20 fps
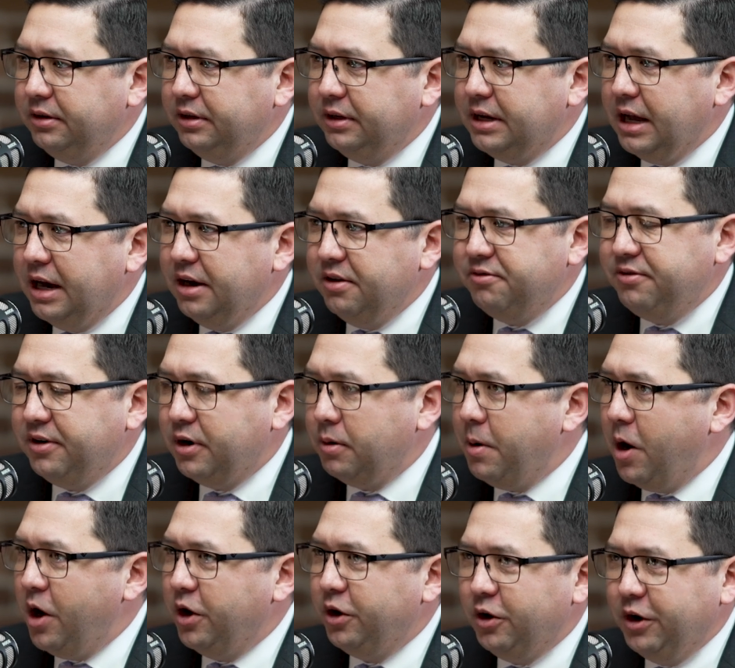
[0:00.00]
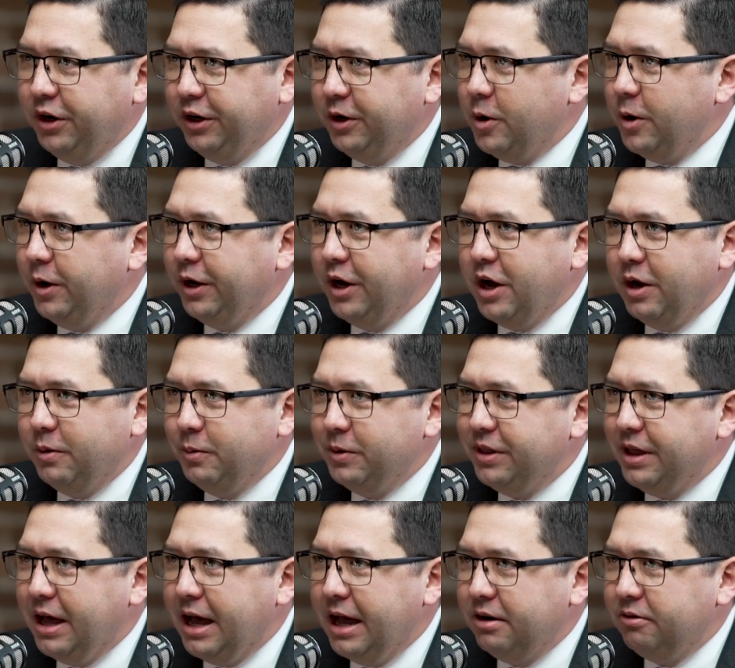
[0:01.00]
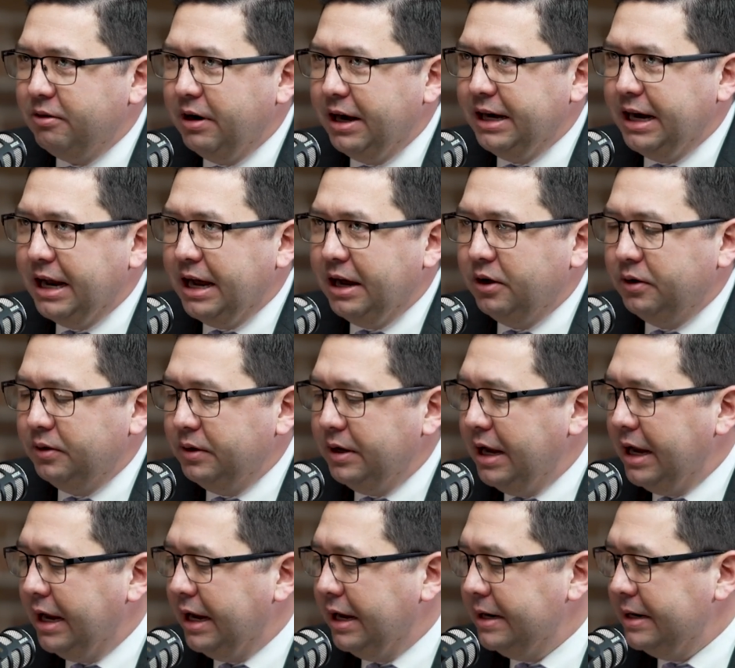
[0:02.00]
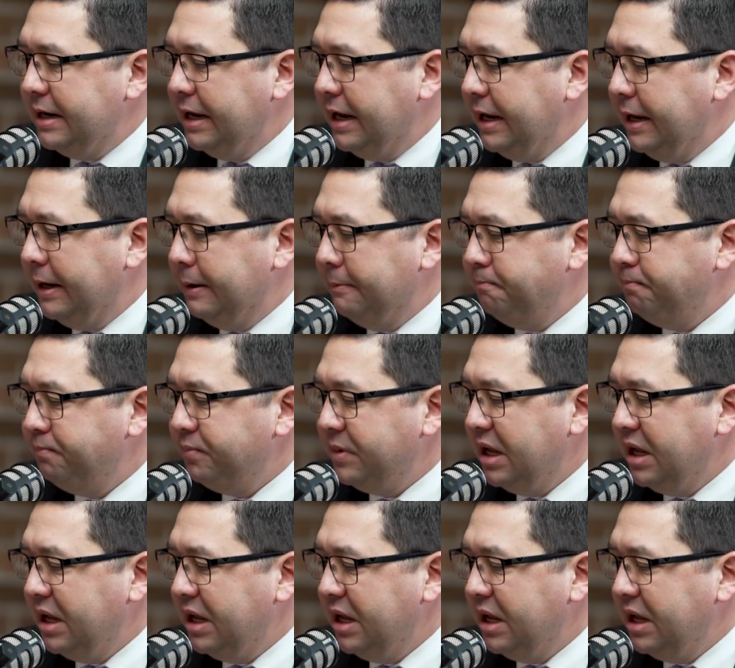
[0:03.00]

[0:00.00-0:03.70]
kind of fear mongering going on with that right now, and